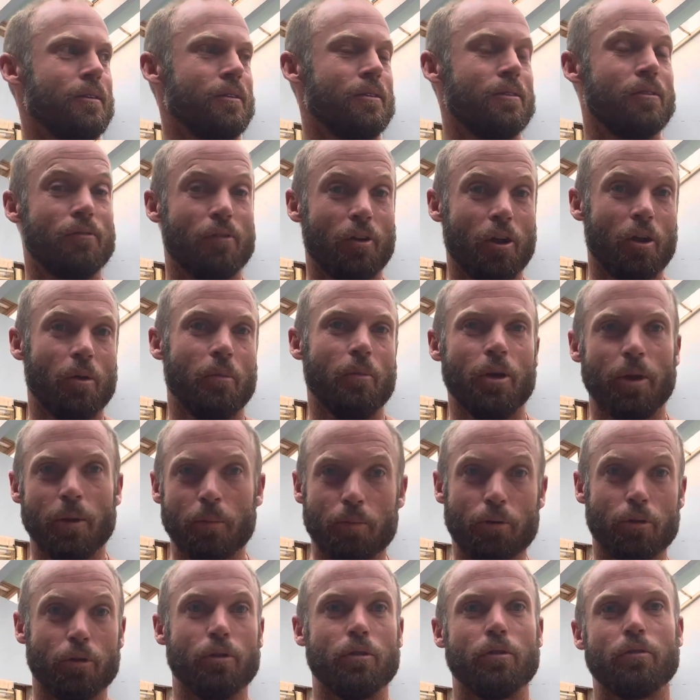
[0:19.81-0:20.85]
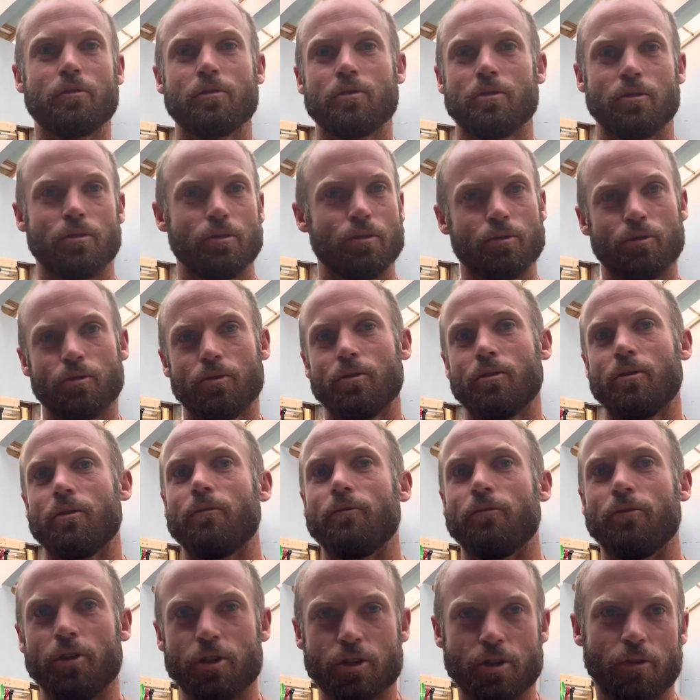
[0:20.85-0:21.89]
development improves, your
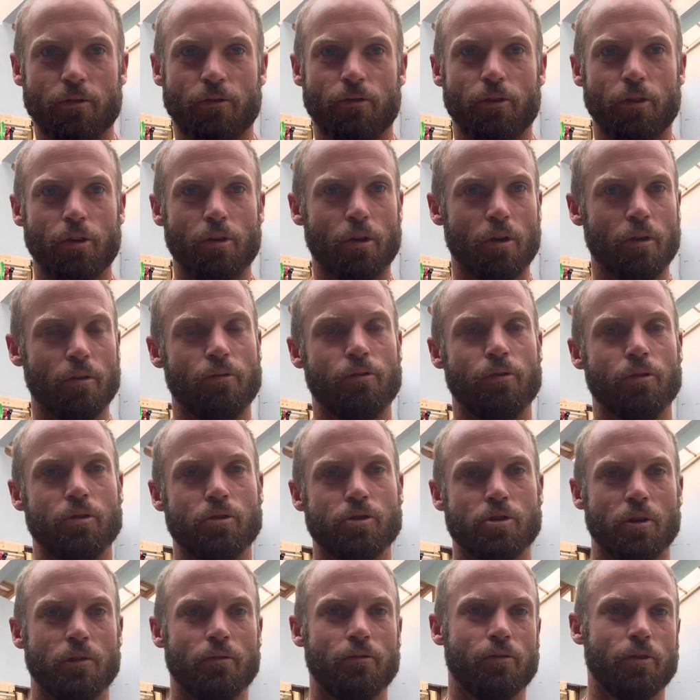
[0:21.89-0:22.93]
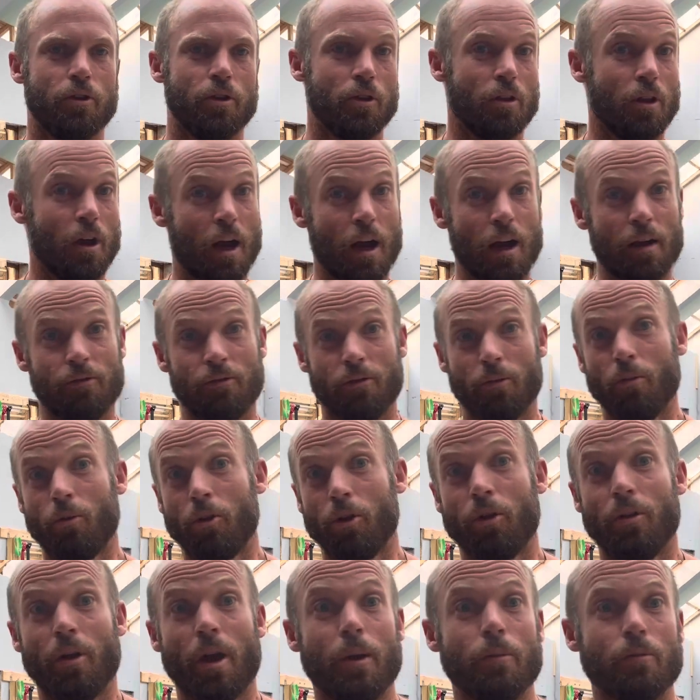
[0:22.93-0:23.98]
vision for your own future and for your life and
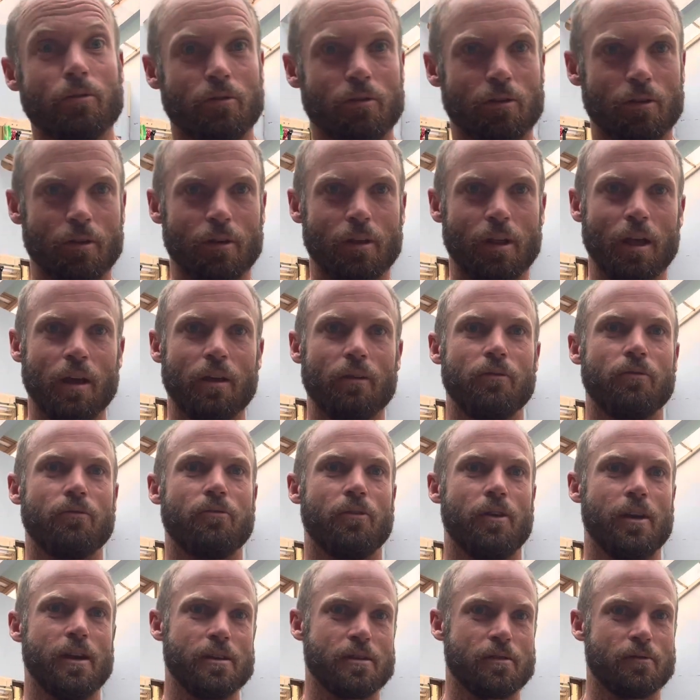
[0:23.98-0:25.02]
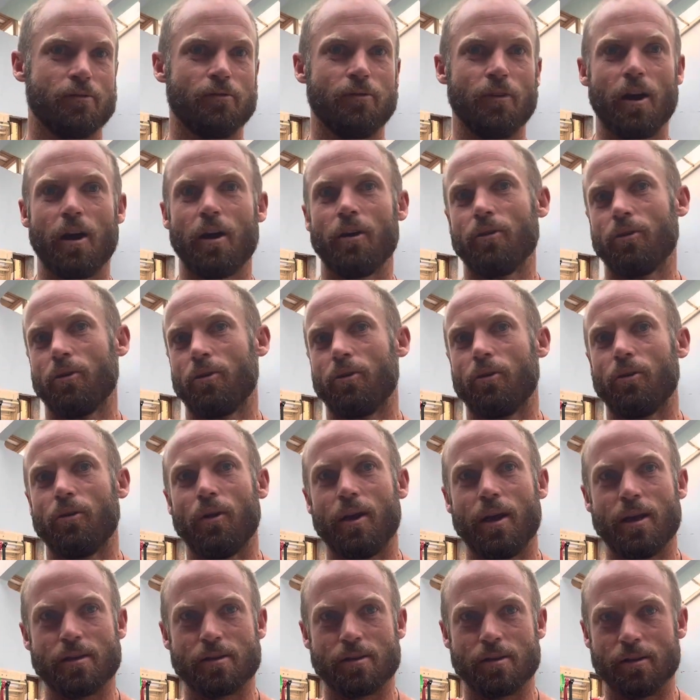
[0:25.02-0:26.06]
what you're able to give as a father
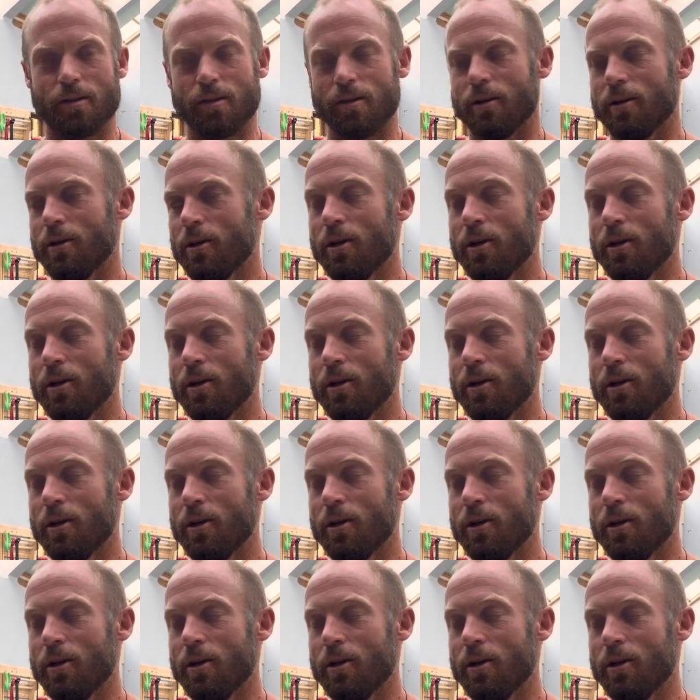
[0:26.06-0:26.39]
or as a